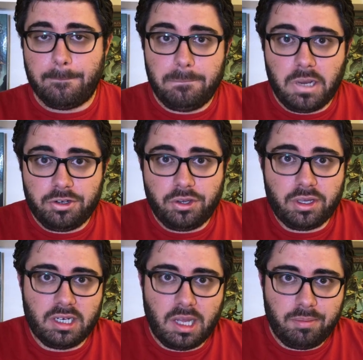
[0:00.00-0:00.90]
but you can
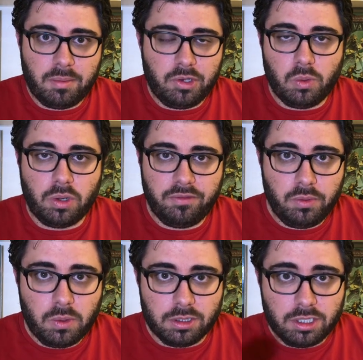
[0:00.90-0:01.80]
adapt them to whatever you
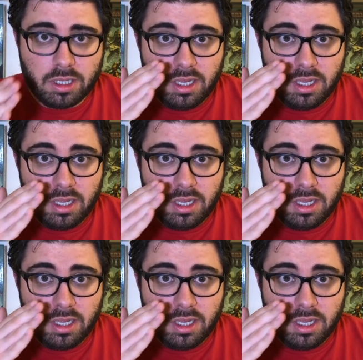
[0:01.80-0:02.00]
want